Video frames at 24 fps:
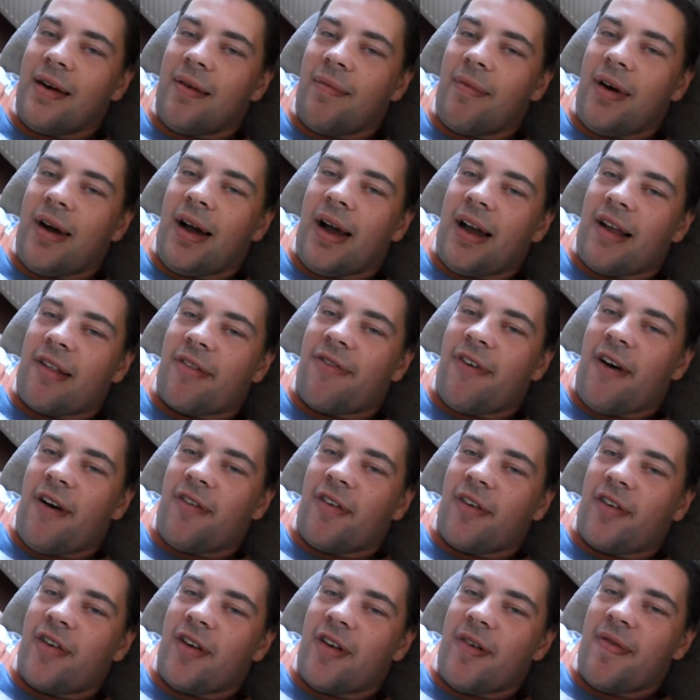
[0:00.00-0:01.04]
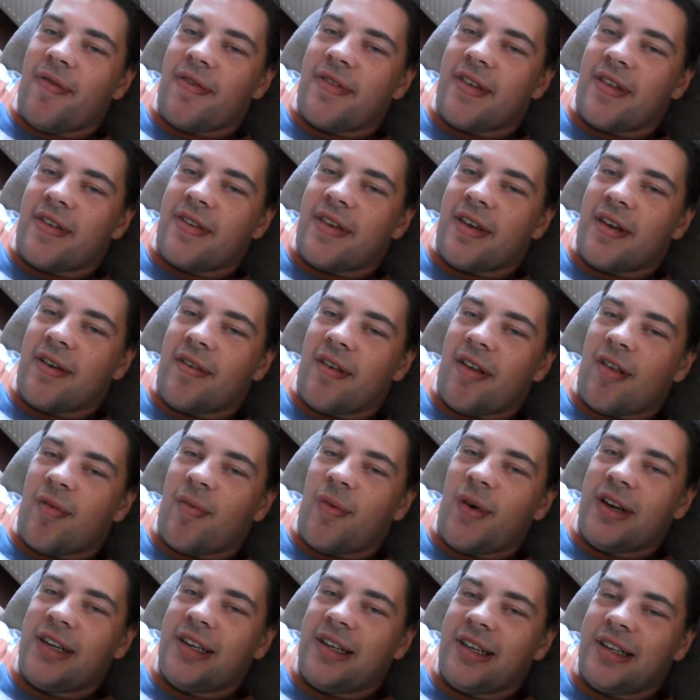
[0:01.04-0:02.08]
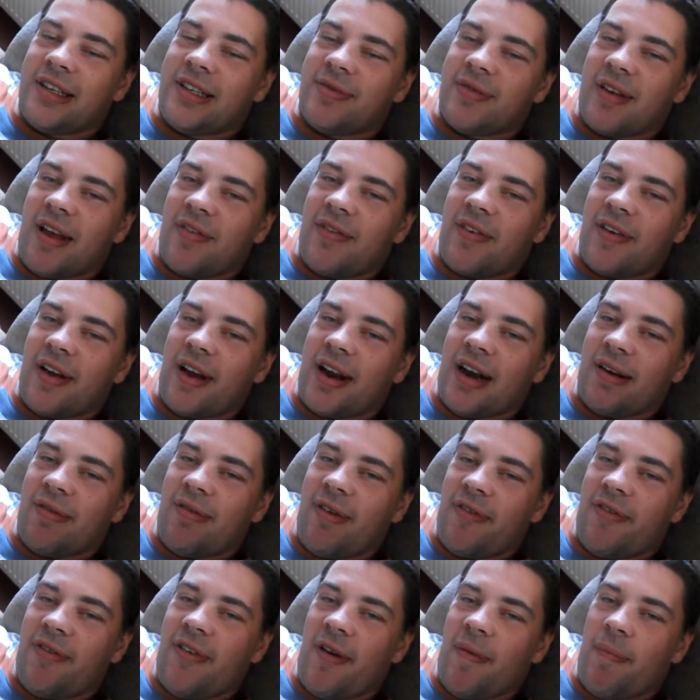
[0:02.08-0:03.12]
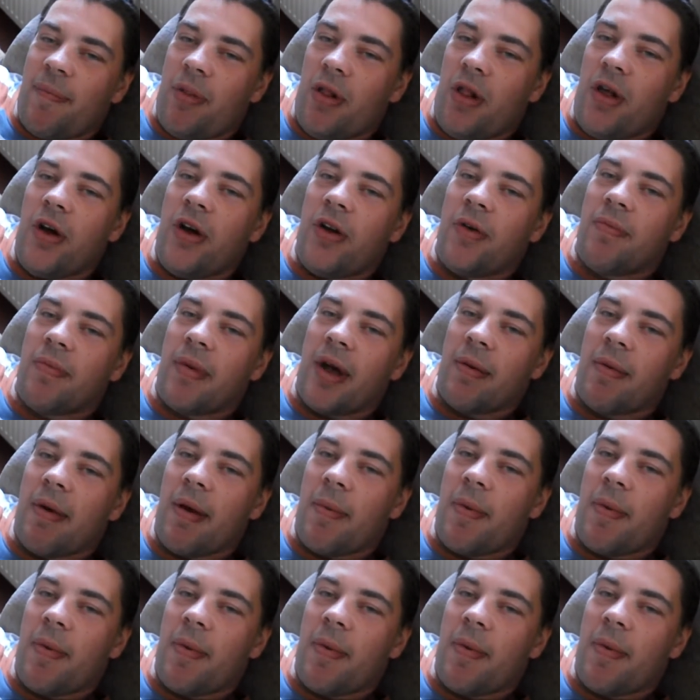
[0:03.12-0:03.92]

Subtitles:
Might ask Father Christmas this year on his wish list, mate, if I can have a fit bird, mate.